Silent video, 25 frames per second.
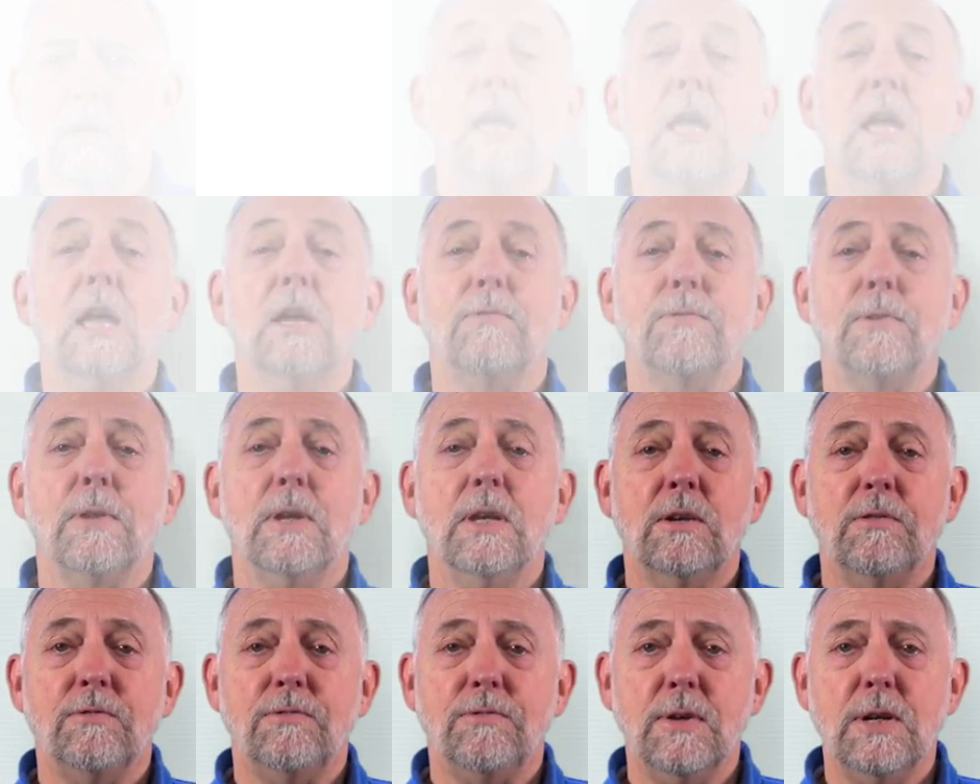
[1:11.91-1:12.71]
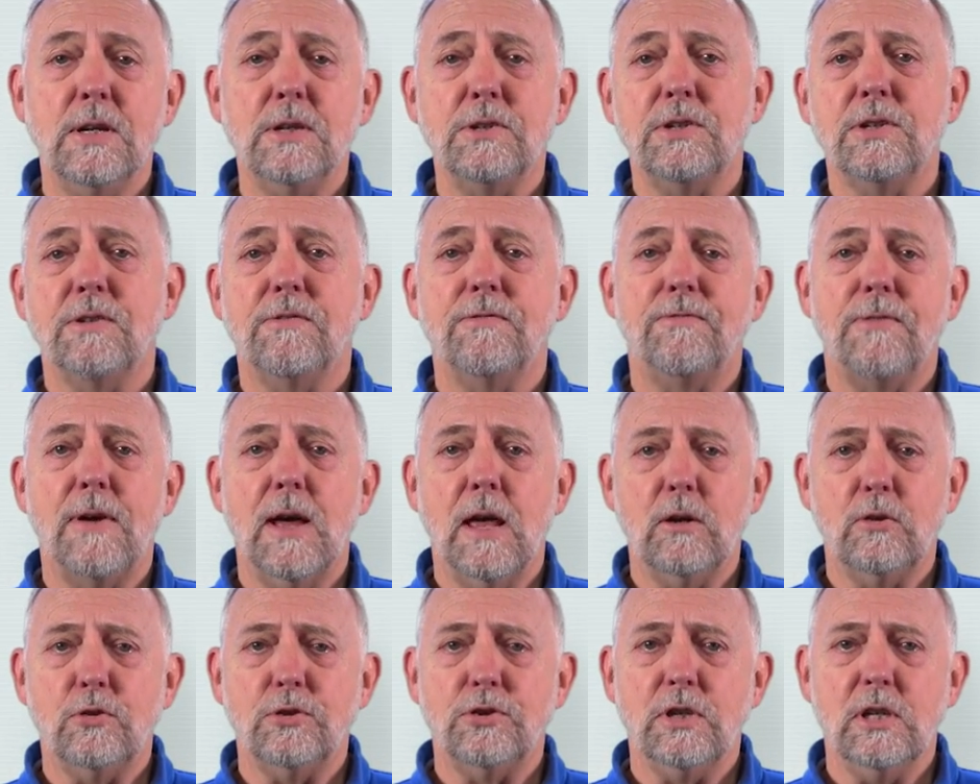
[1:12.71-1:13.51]
If an infinitive
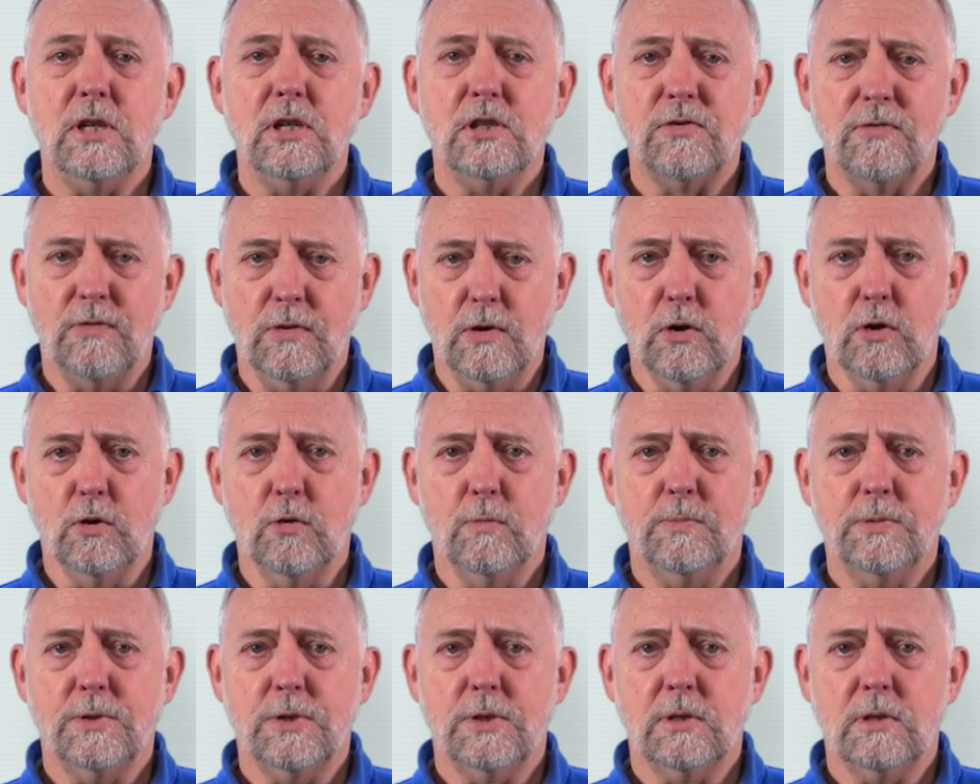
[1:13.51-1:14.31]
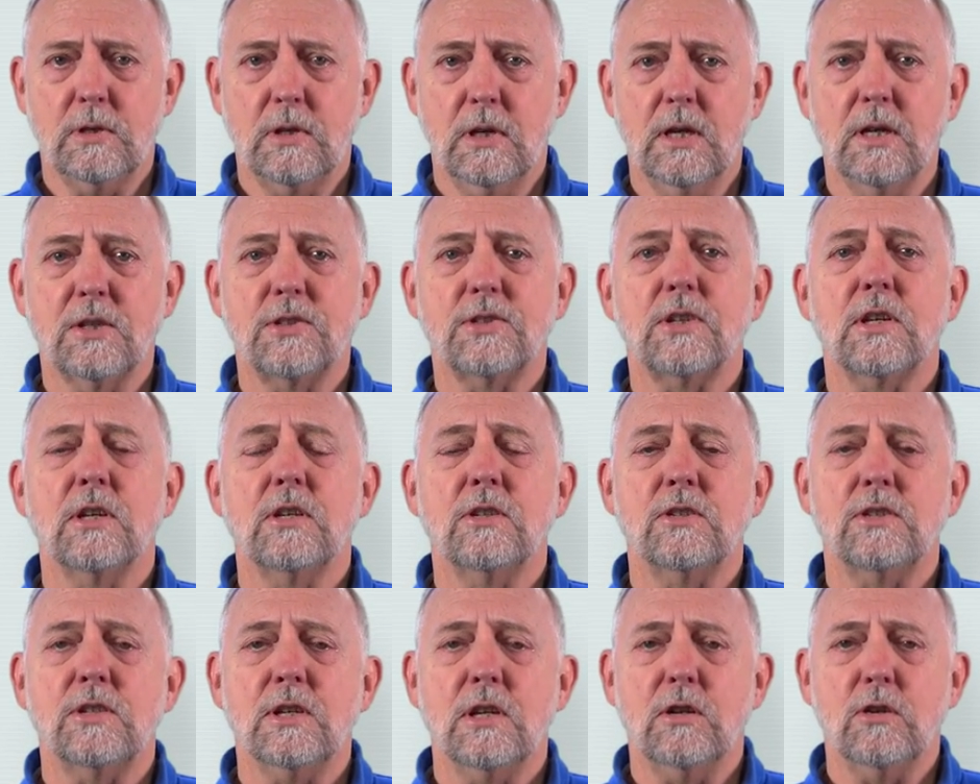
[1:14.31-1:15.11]
follows these verbs, it's
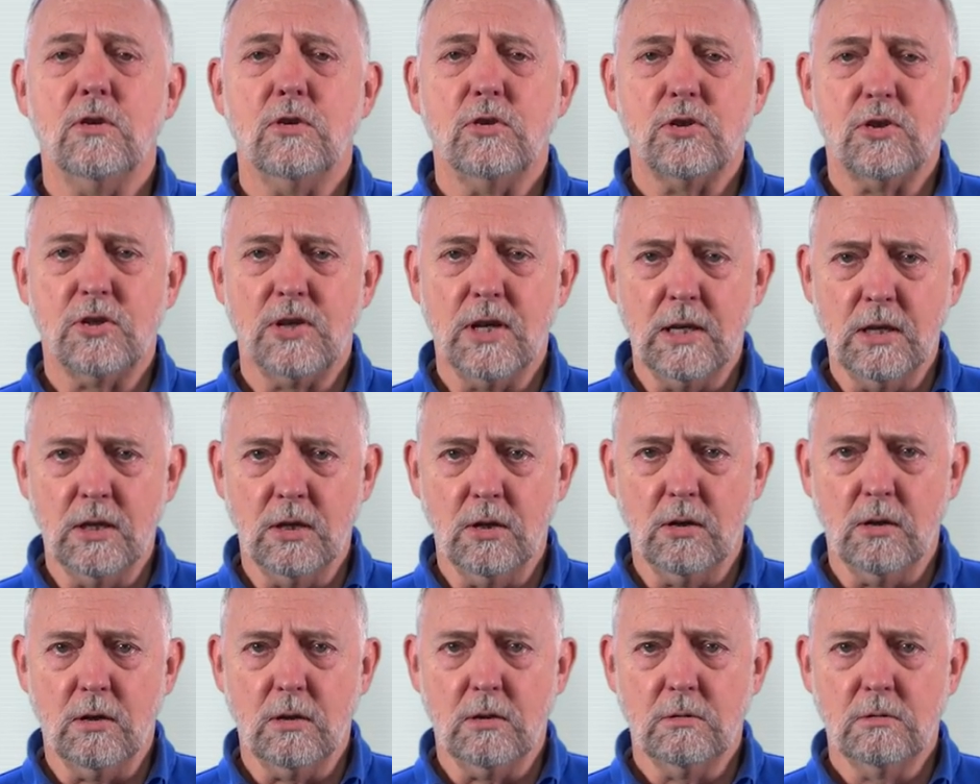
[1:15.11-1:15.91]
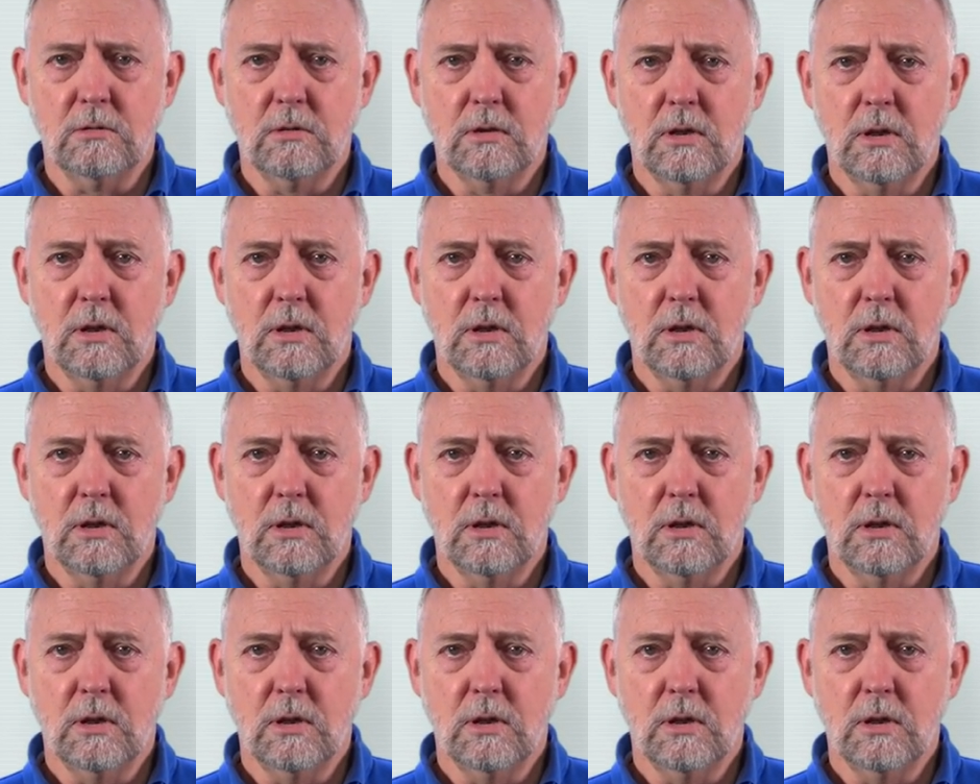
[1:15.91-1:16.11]
considered singular.